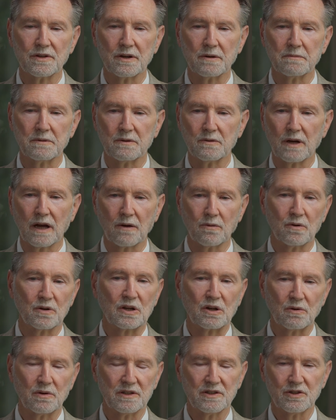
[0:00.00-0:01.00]
therapy I won't
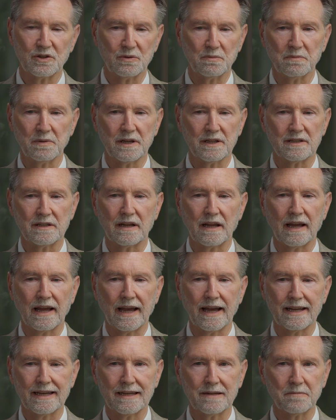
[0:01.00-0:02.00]
go into, but
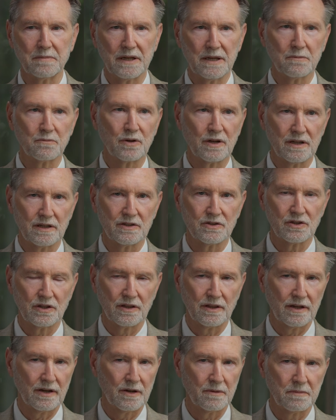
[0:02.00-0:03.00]
adding beam
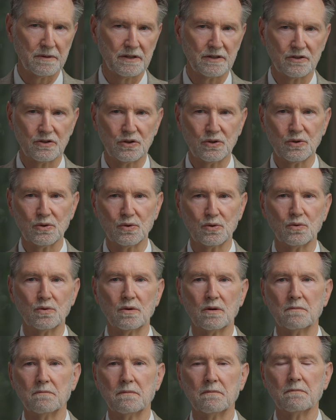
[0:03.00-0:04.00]
radiation therapy
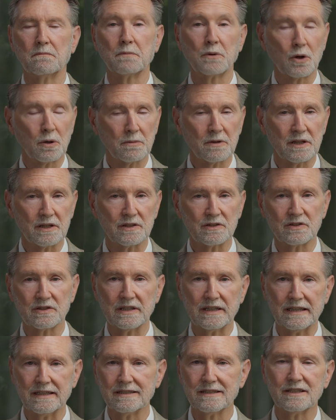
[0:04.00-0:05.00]
to permanent
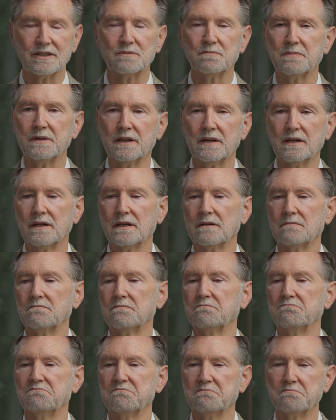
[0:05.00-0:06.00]
seeds has been a
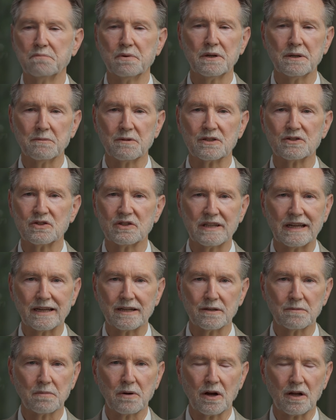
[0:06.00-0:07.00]
pretty much
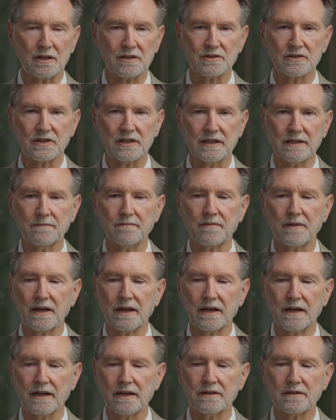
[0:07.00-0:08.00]
standard policy,
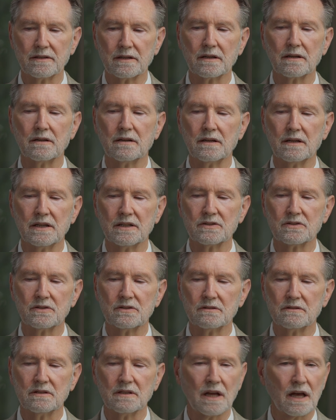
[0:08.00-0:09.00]
and it's
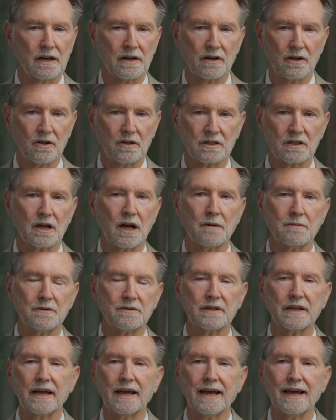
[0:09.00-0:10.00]
not at all uncommon
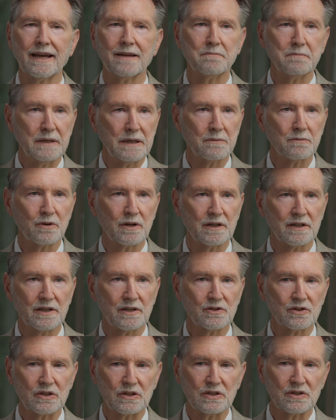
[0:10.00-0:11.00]
to add beam
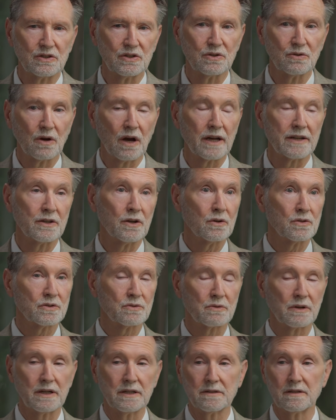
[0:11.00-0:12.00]
radiation to high
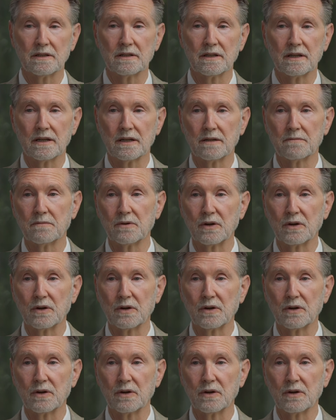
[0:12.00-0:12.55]
dose rate uh,